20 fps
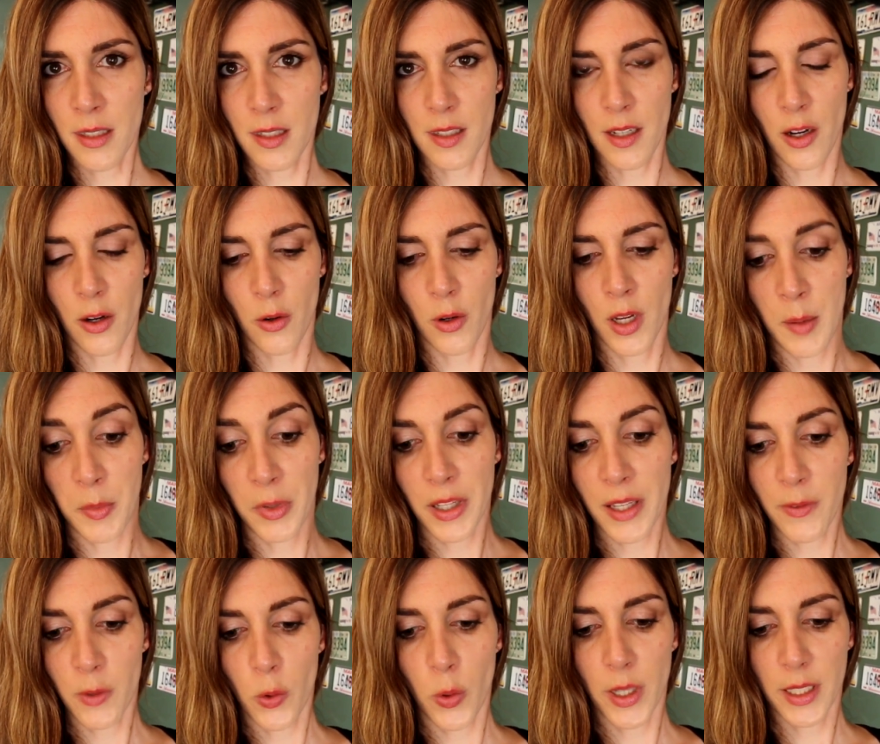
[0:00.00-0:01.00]
So I'm gonna
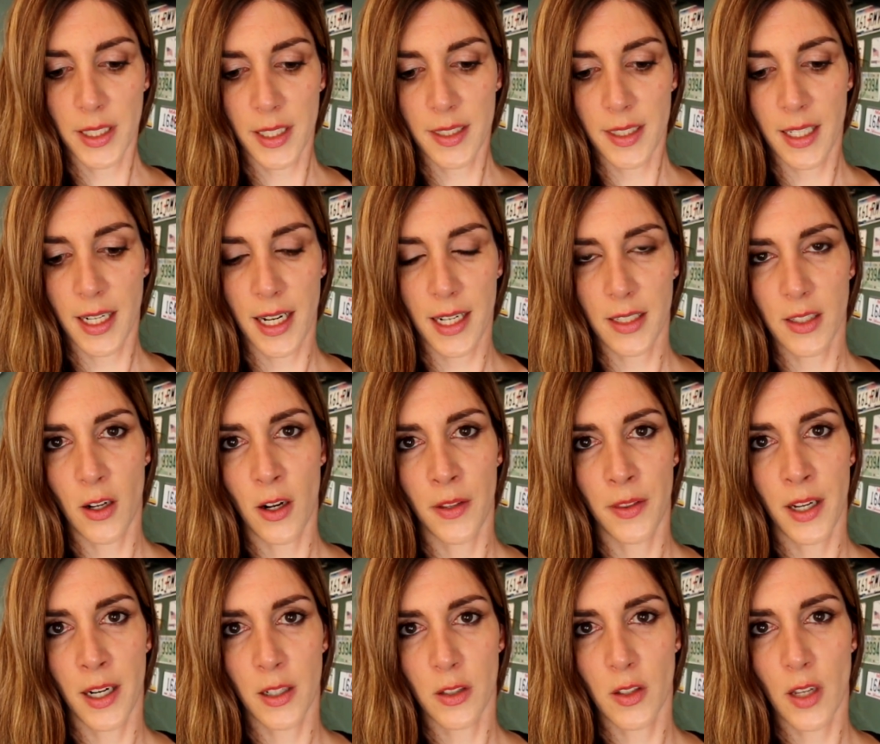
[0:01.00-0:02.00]
leave quick disconnects
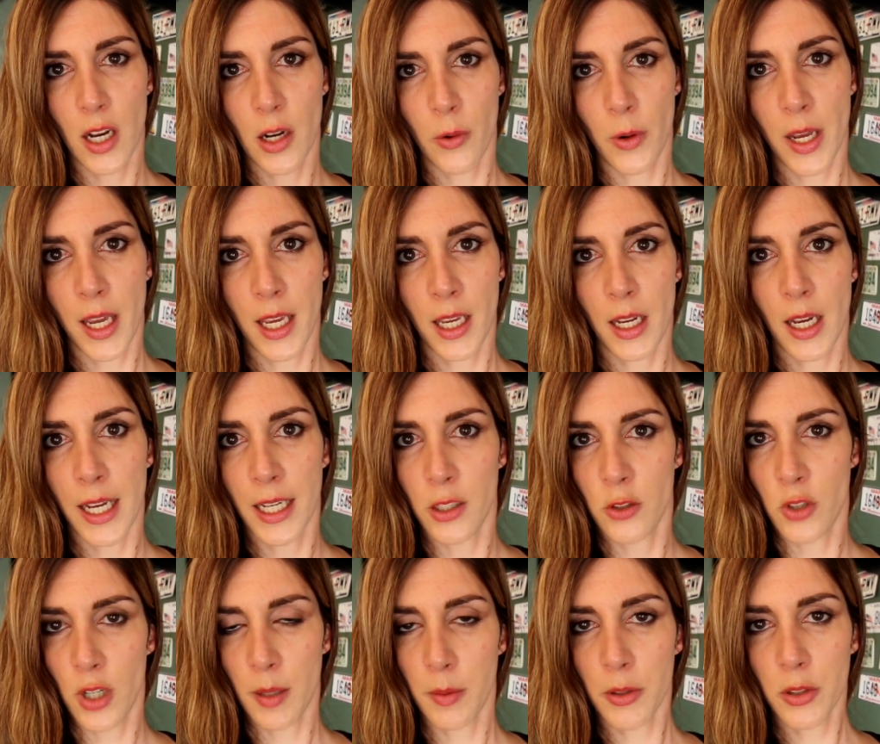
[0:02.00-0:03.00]
on there so that way I
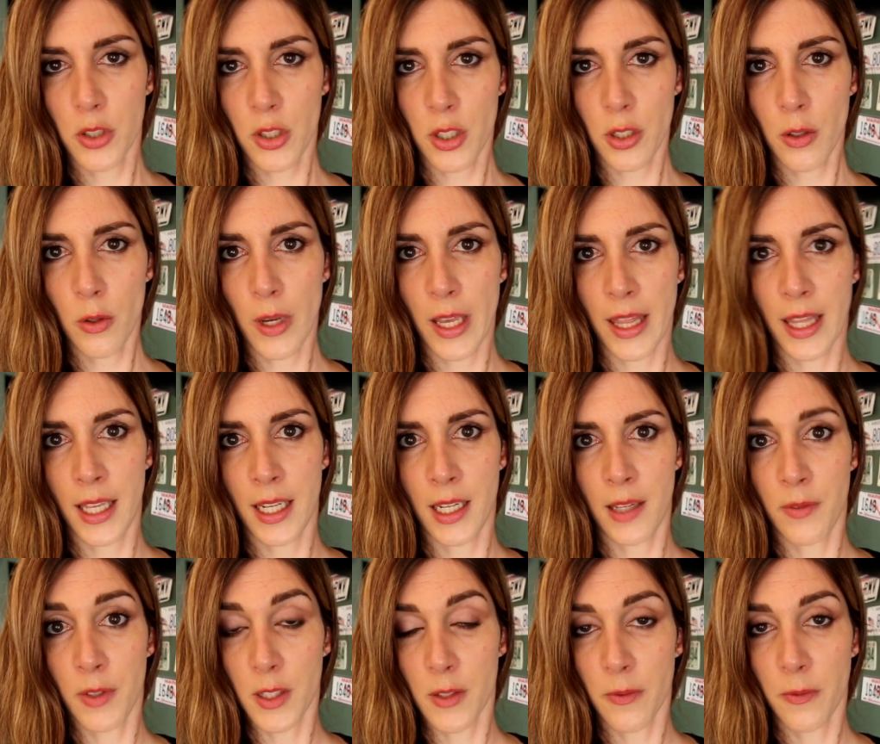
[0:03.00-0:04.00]
can troubleshoot, and then
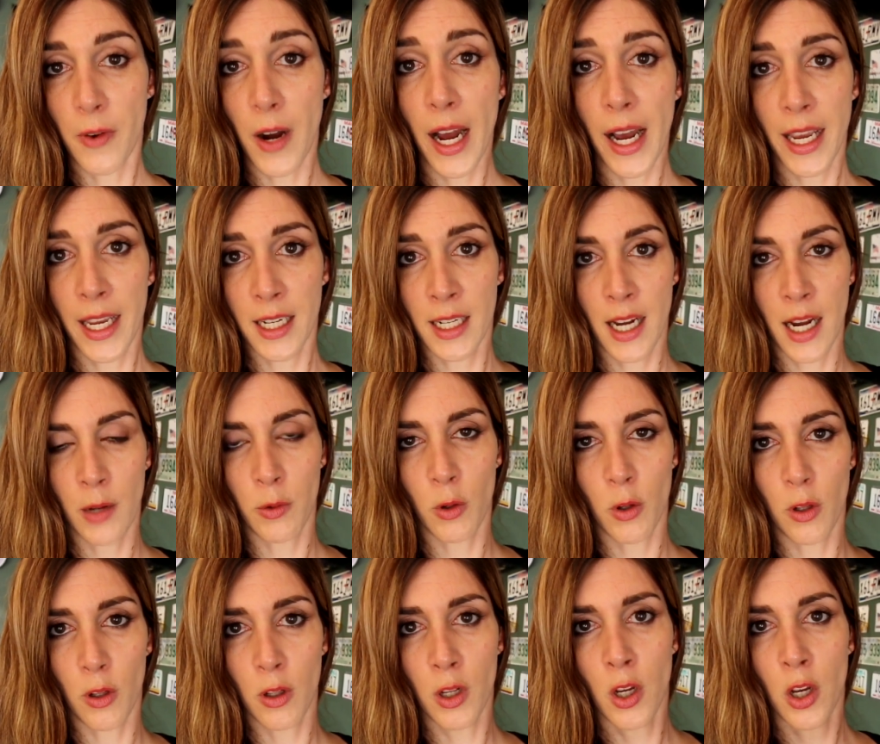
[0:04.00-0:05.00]
if it's fine, I
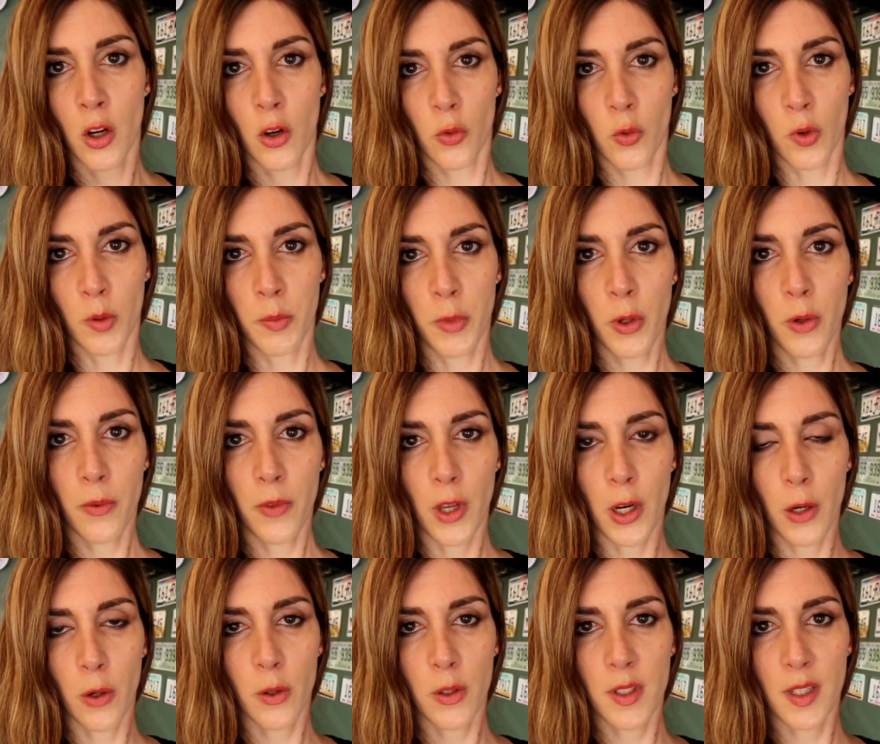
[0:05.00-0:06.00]
will remove
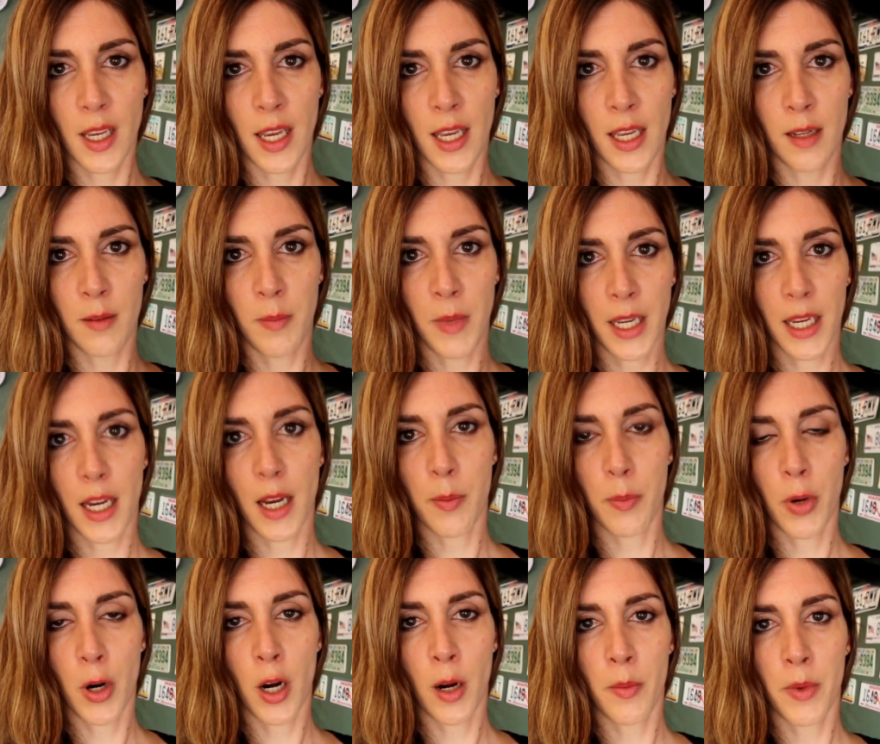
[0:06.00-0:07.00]
those and make it a
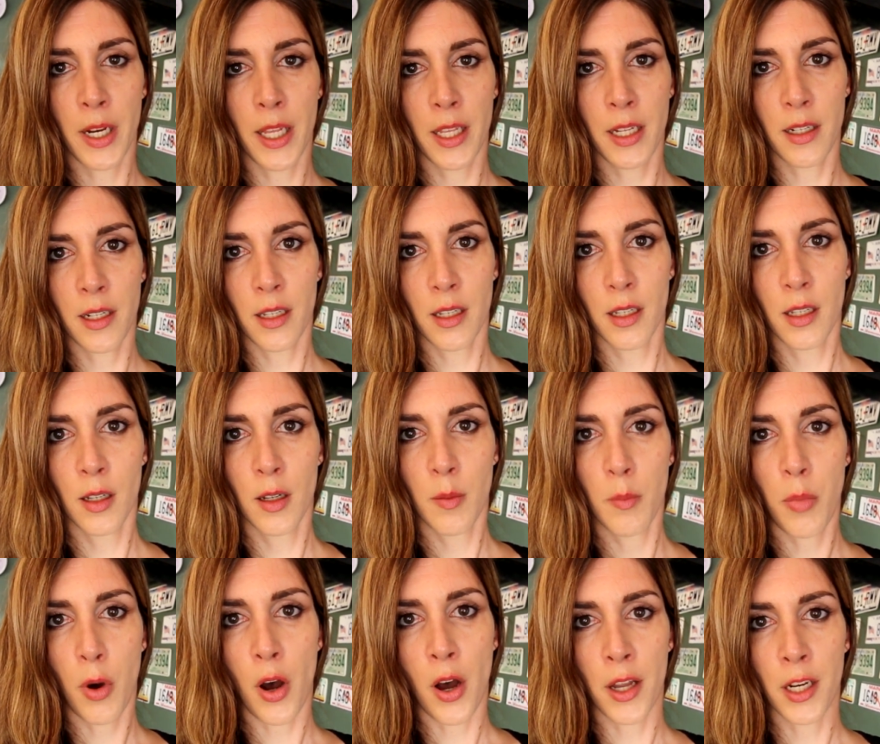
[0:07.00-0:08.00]
permanent
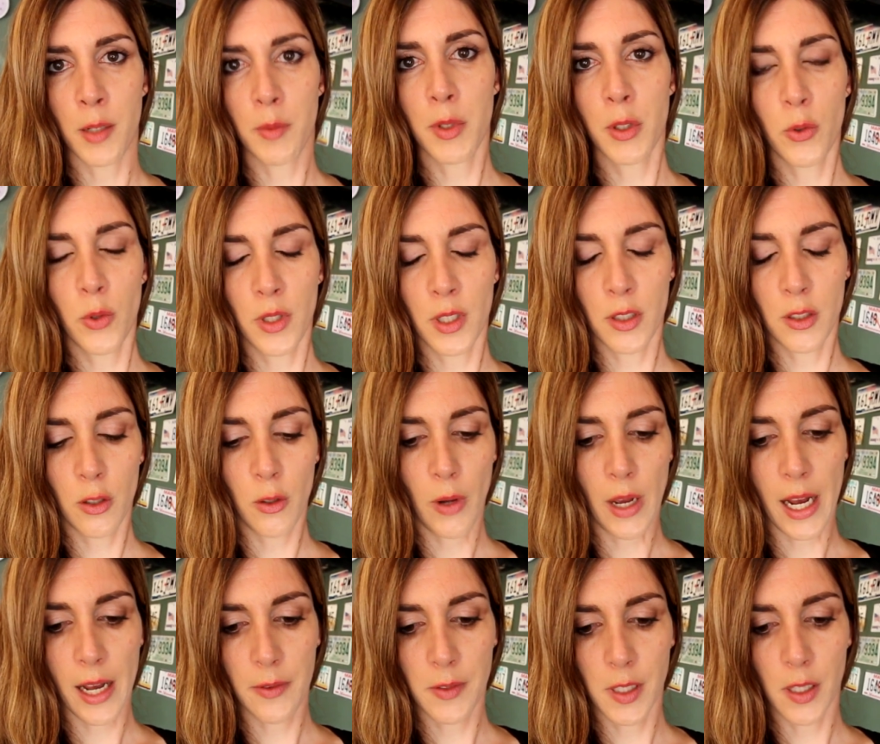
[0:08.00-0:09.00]
bond between the two
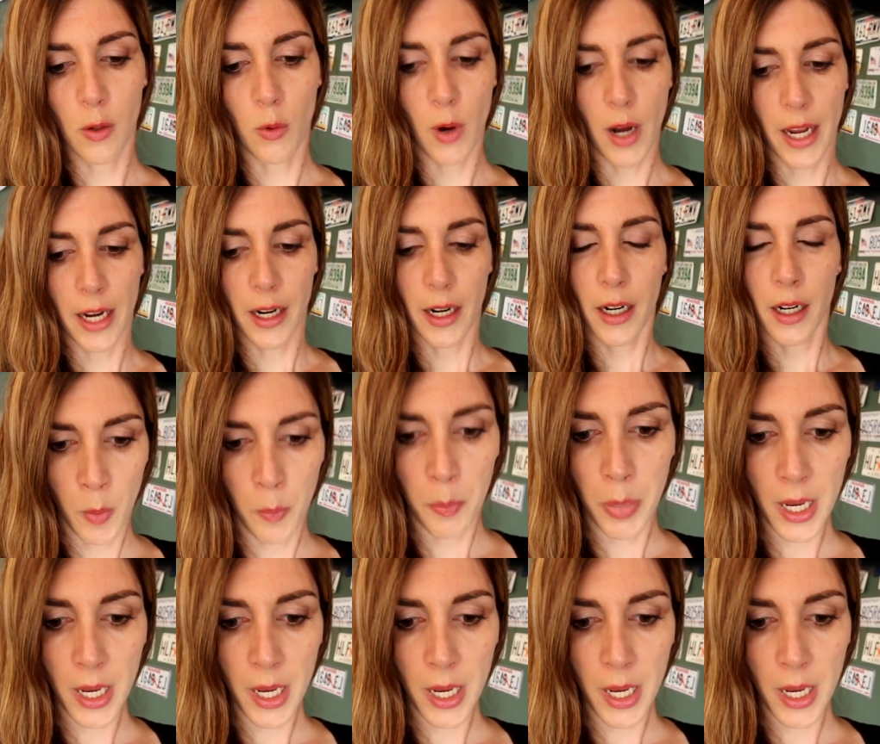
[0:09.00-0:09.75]
halves of the wire.